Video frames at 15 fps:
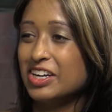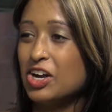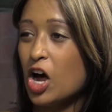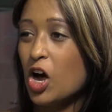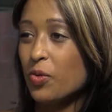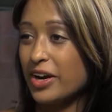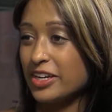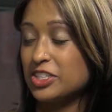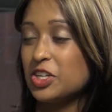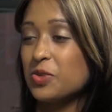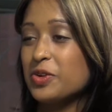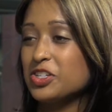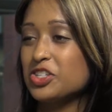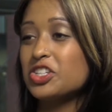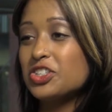All right,
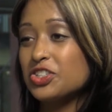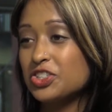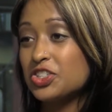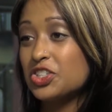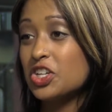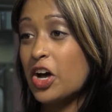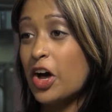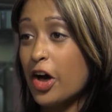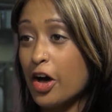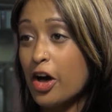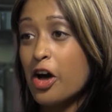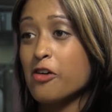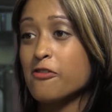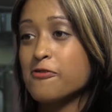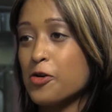so we just saw
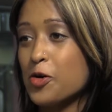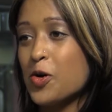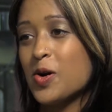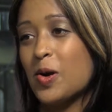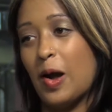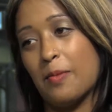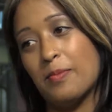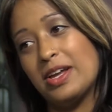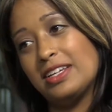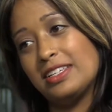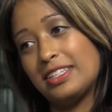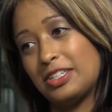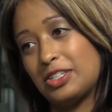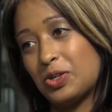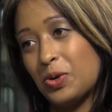4
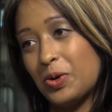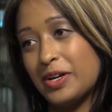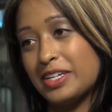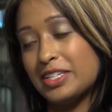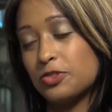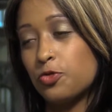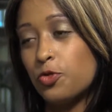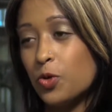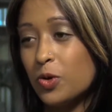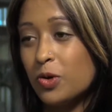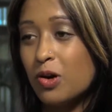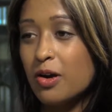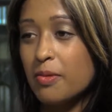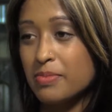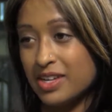amazing toys
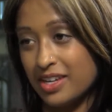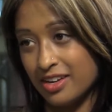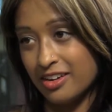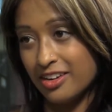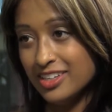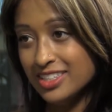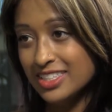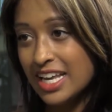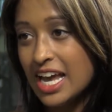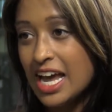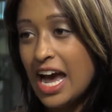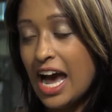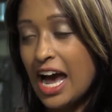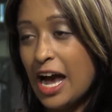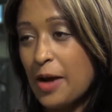for beginners,
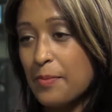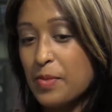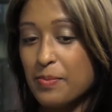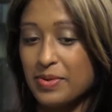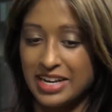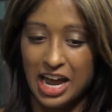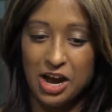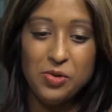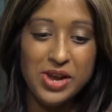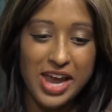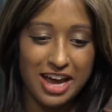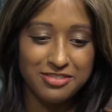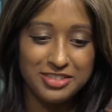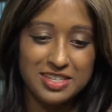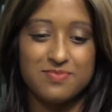but now we
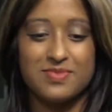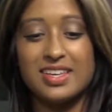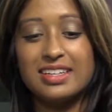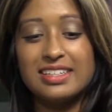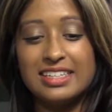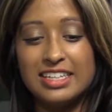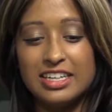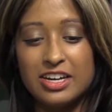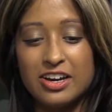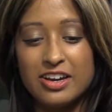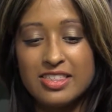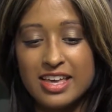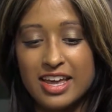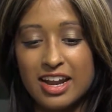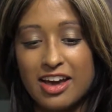have some things
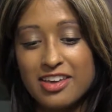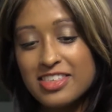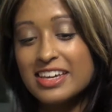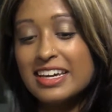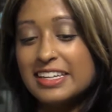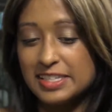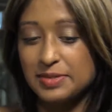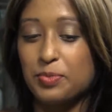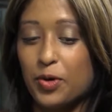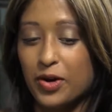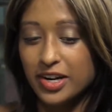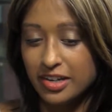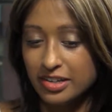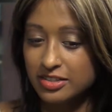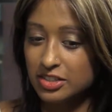here that I think it's
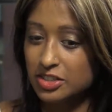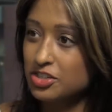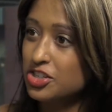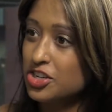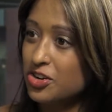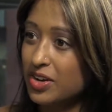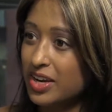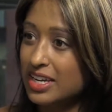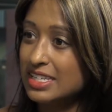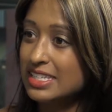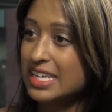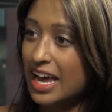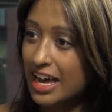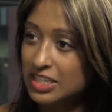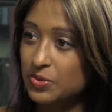important to
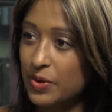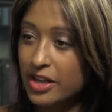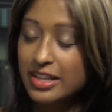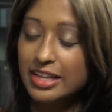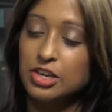showcase as well.